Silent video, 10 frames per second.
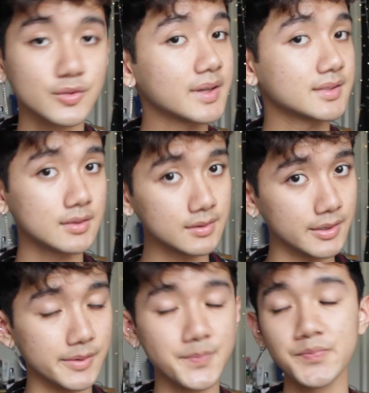So I stood
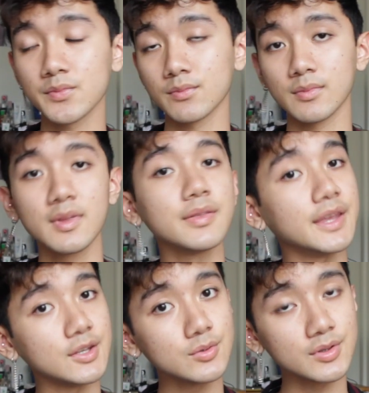there.
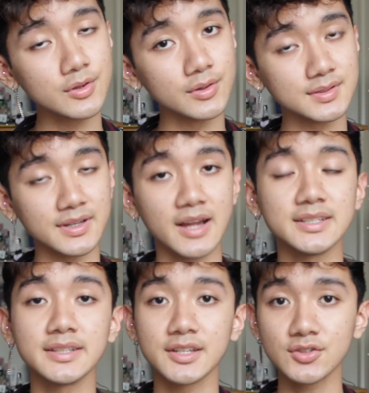Thank you to the girls there. I
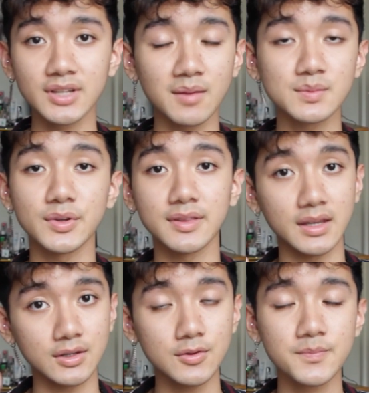didn't get your names, but
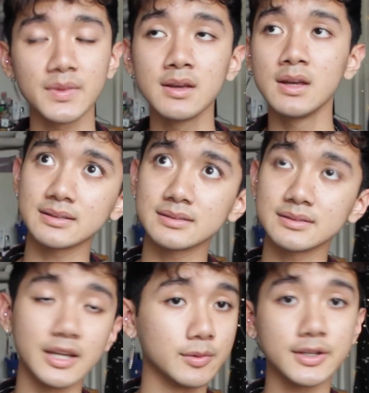thank you.
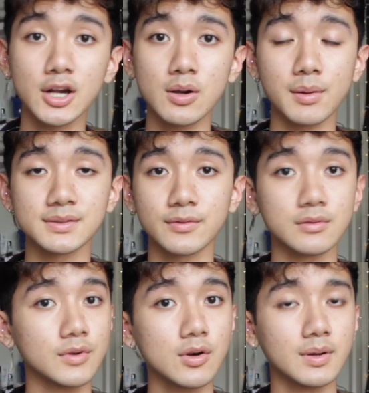There we go. I was
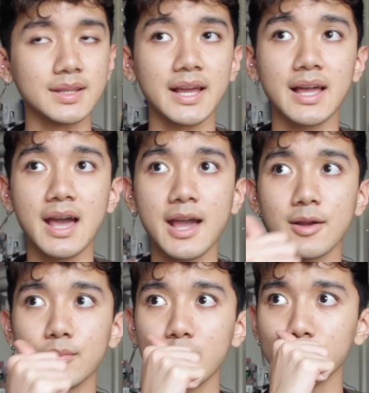front row. And like,
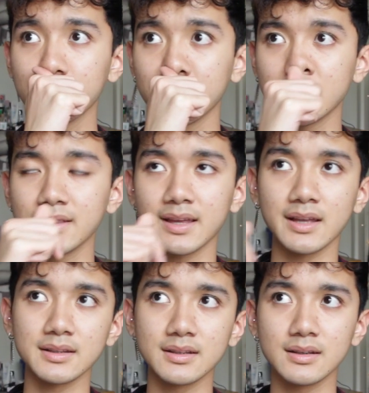I remember thinking
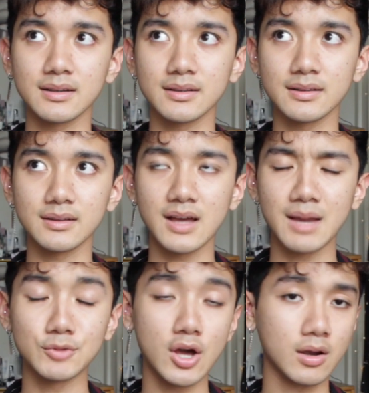that
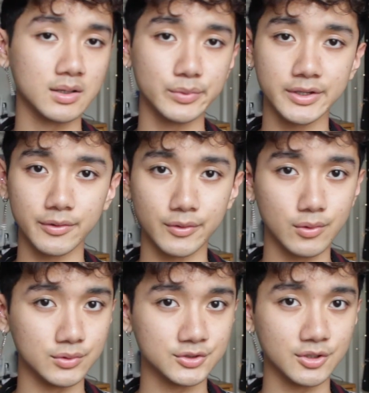I'm not going to be here the
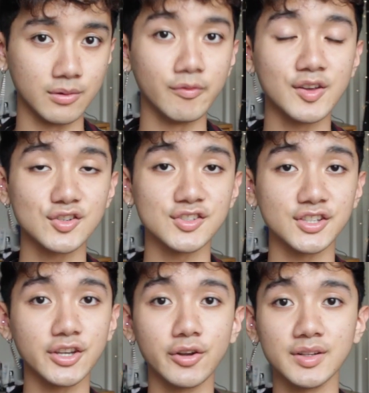whole show. Eventually
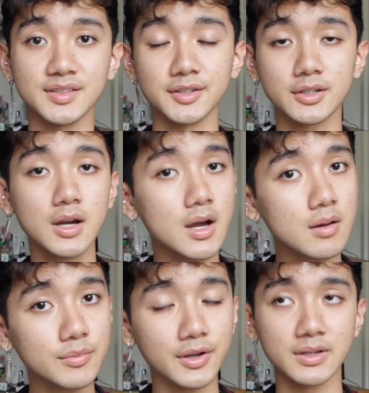security is going to
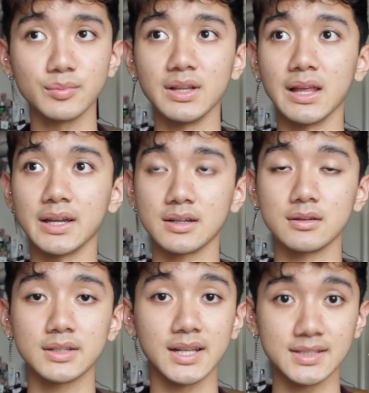come. They're going to be like,
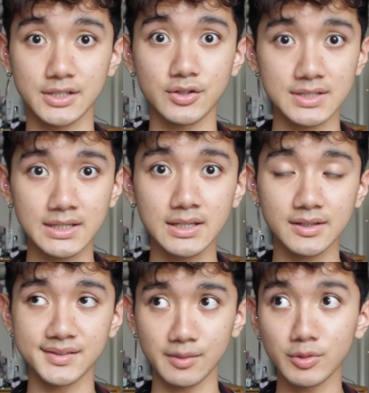can I see your
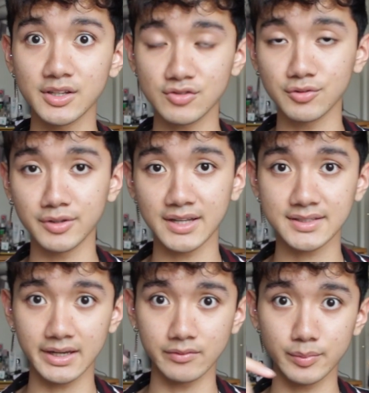ticket? Because they were literally doing that
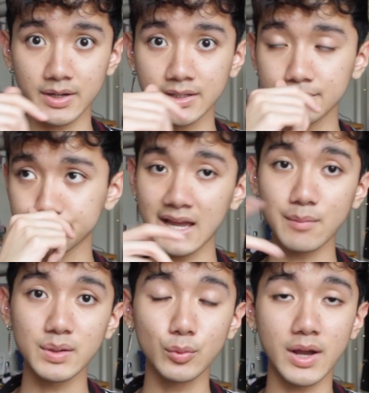to everybody.
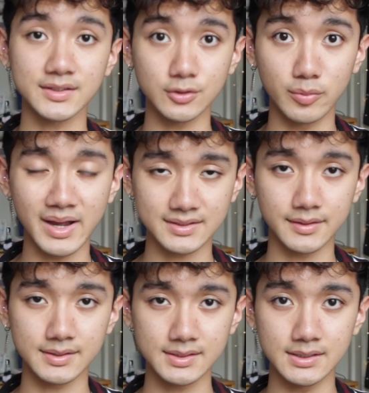And people had to go back
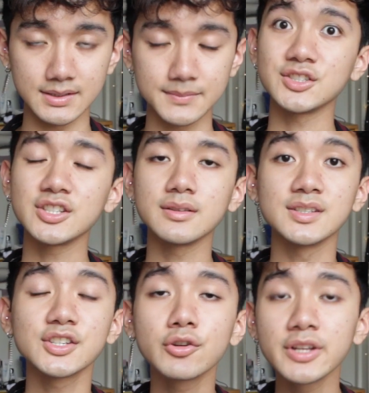to their seats.
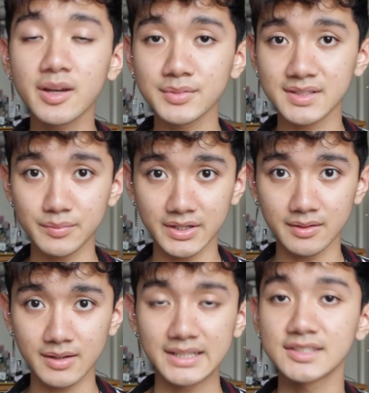The security comes to
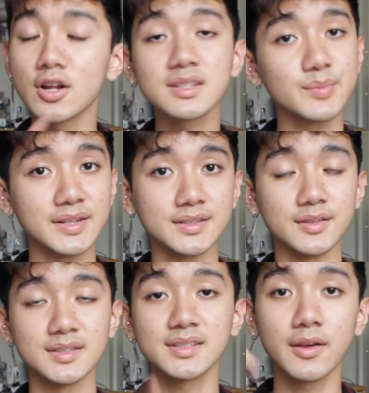me. And it's not
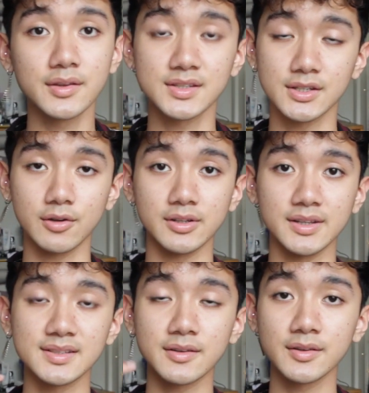Spencer. It's this other
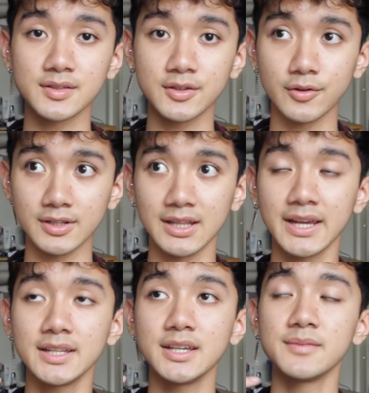security
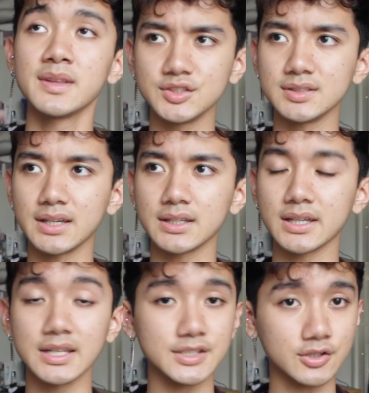lady. And she's
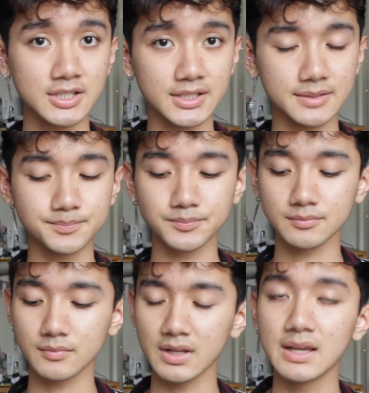like, can I see your ticket?
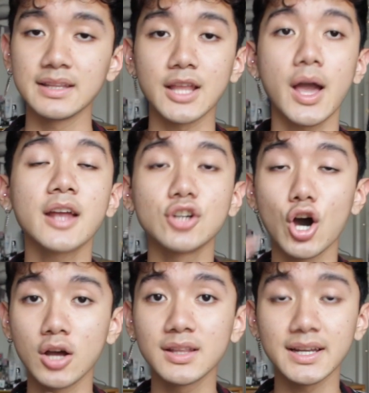Now I had
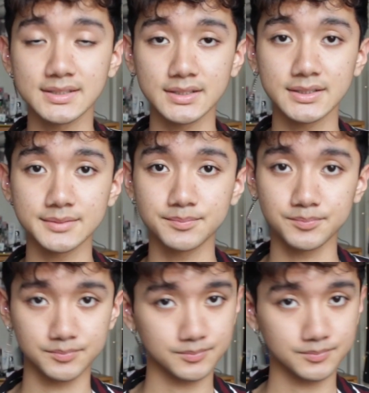an online ticket.